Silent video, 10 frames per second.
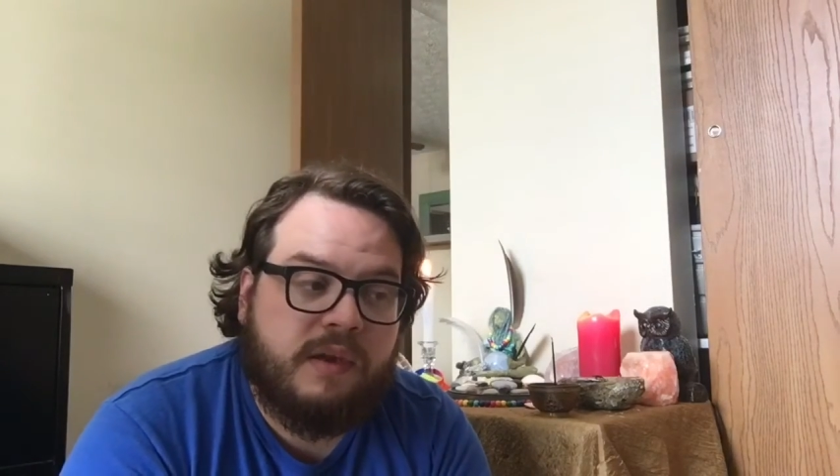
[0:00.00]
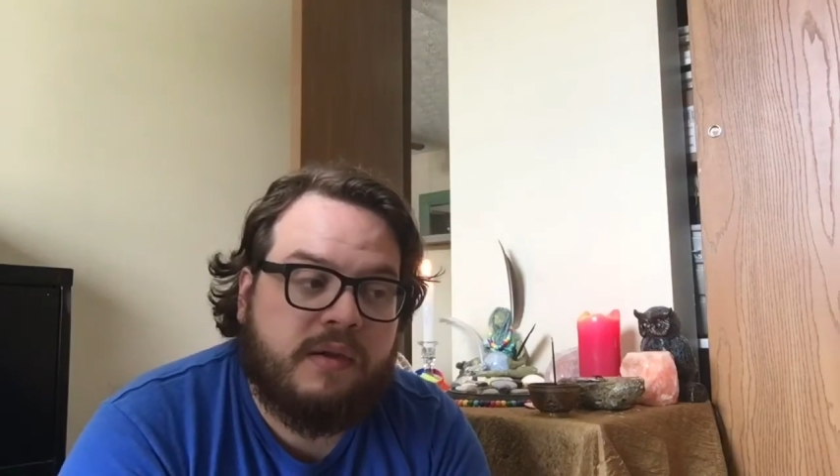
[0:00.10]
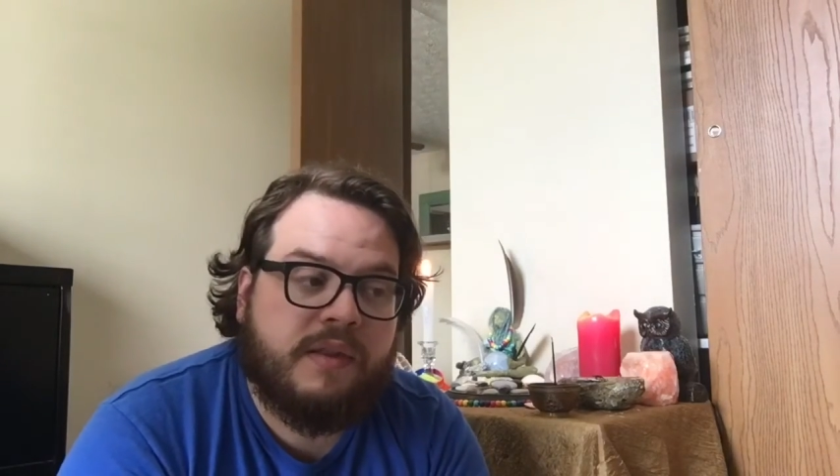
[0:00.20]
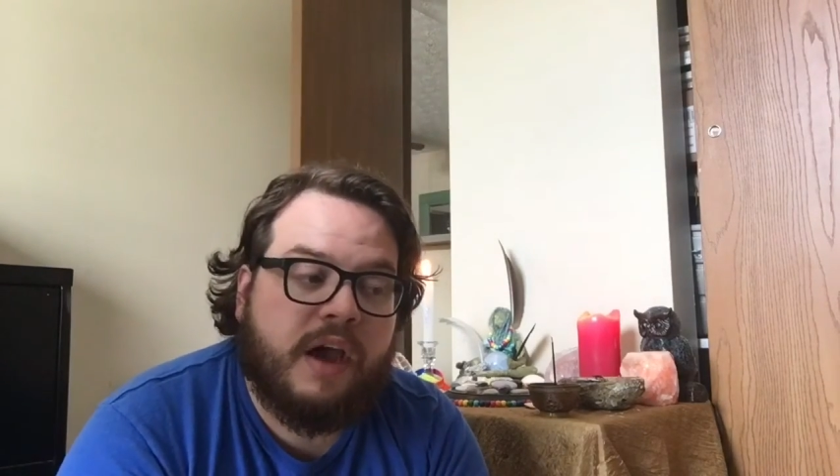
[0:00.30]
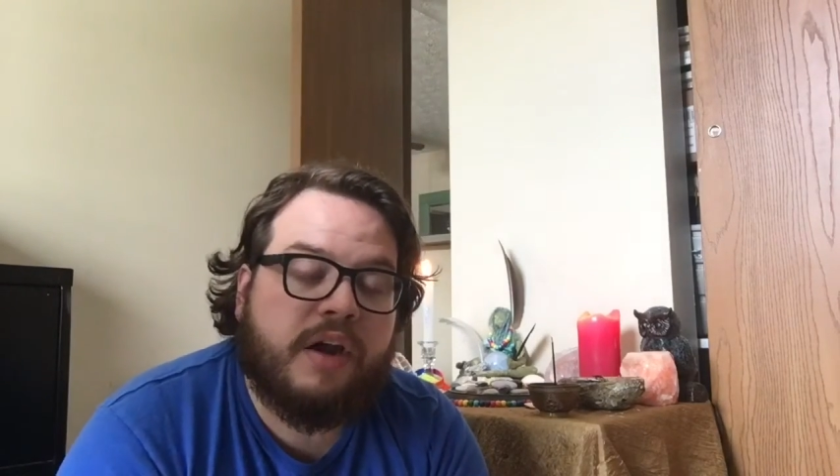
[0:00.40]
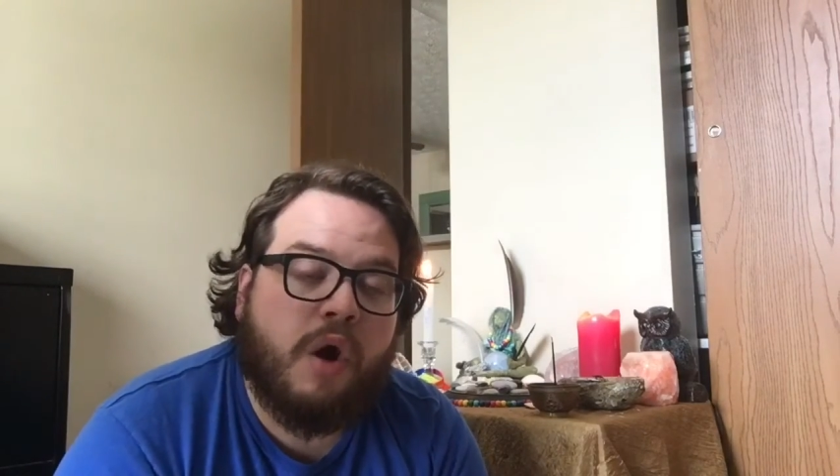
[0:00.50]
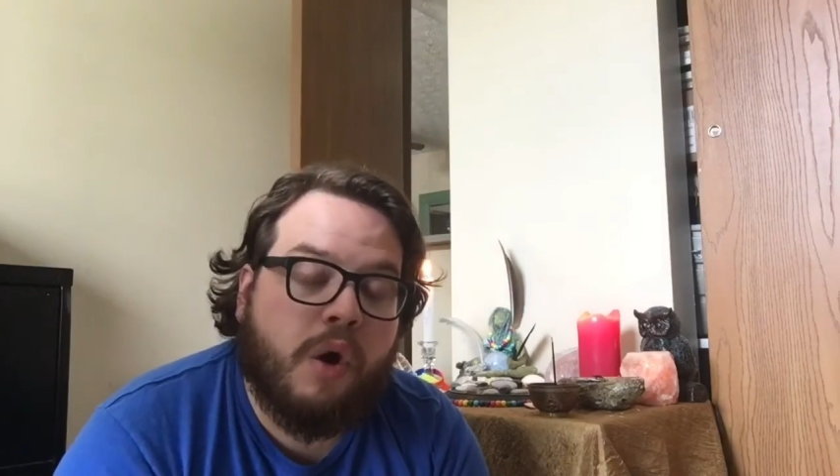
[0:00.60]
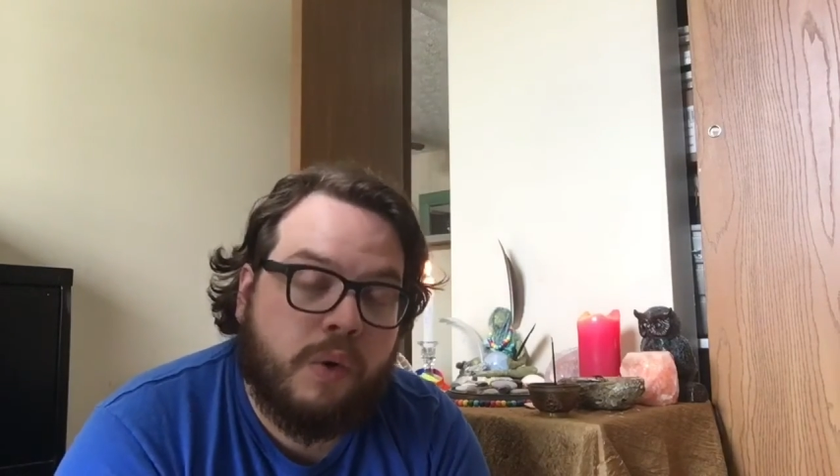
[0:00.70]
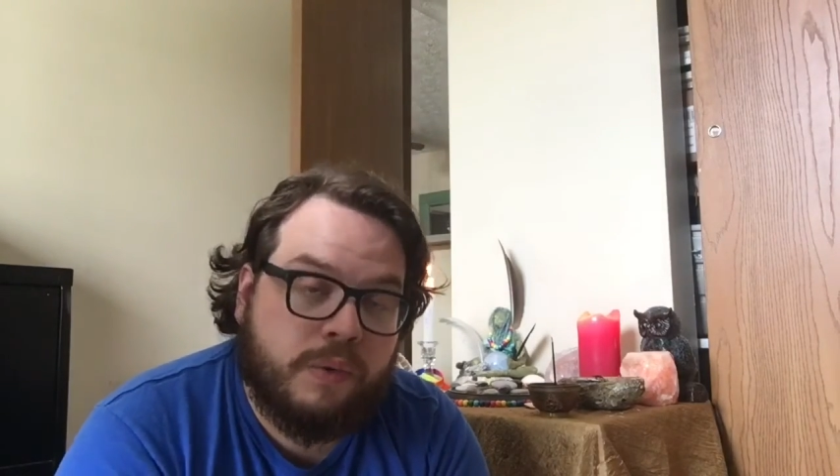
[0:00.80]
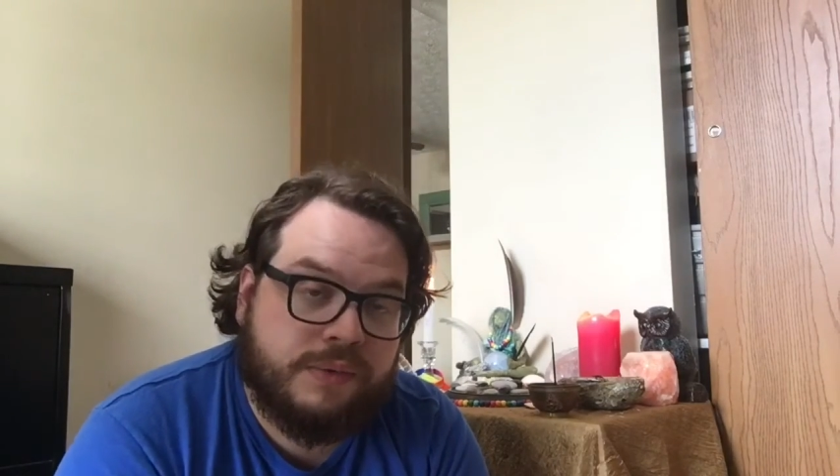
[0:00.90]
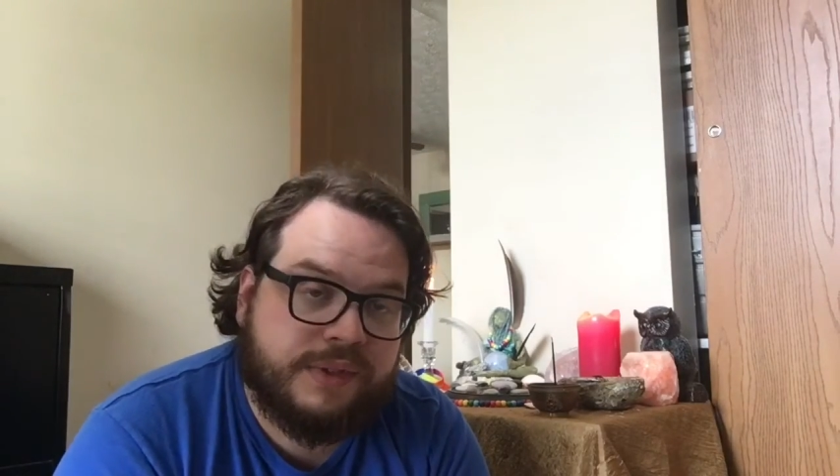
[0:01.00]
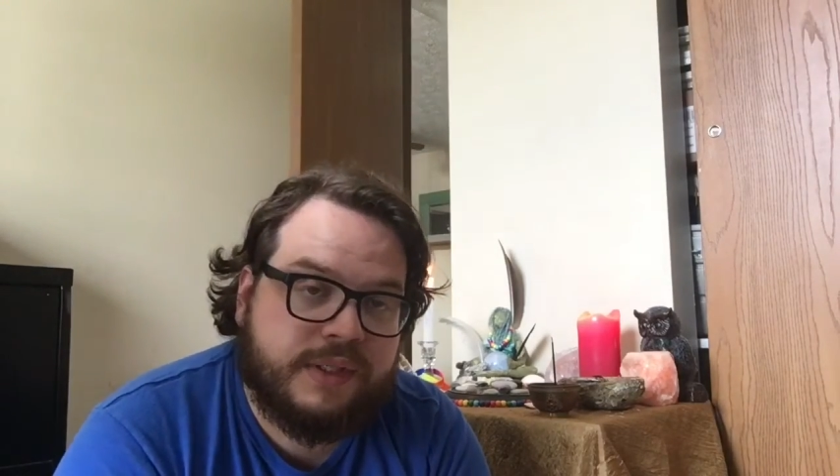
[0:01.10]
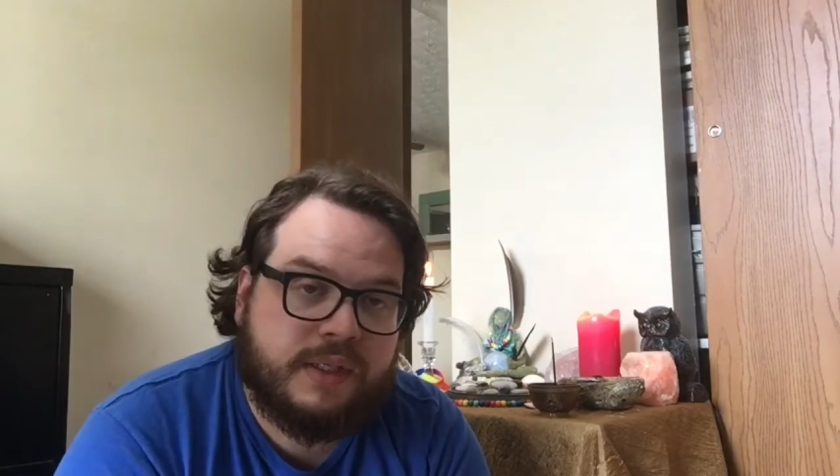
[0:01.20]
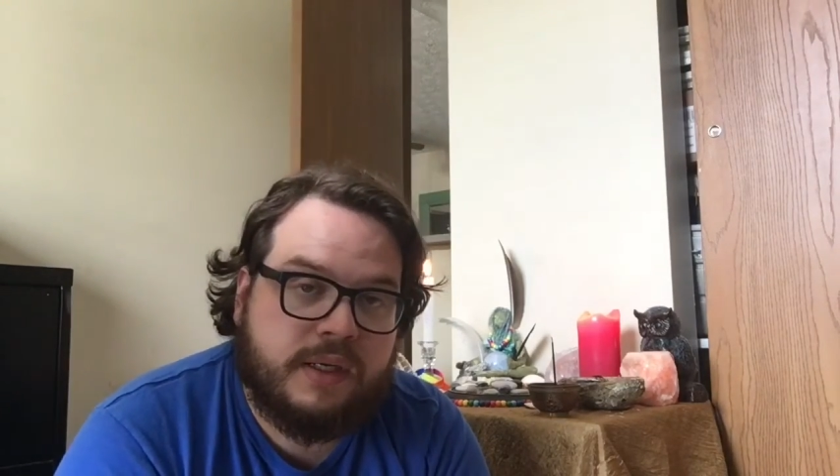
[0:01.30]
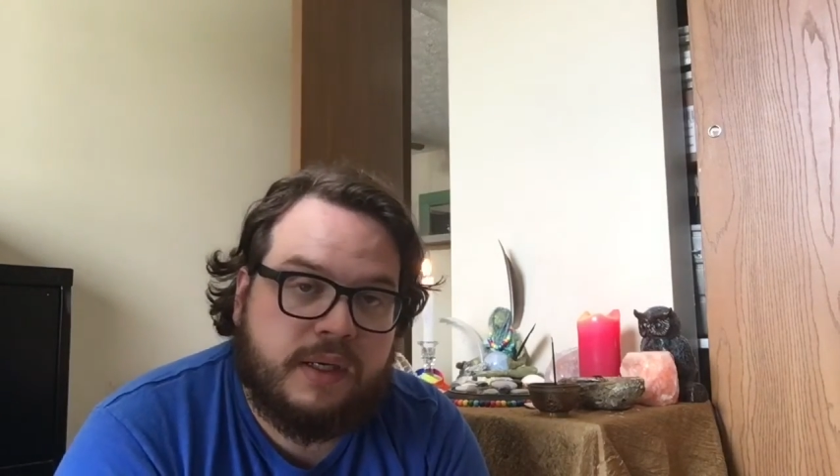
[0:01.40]
that
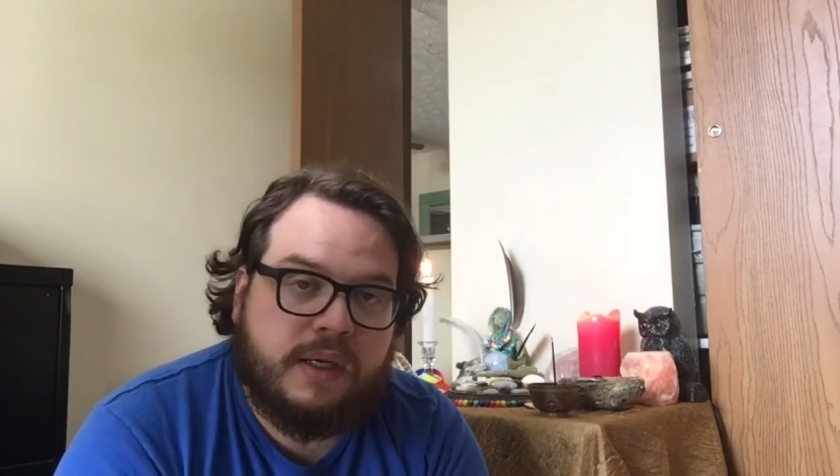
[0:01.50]
owns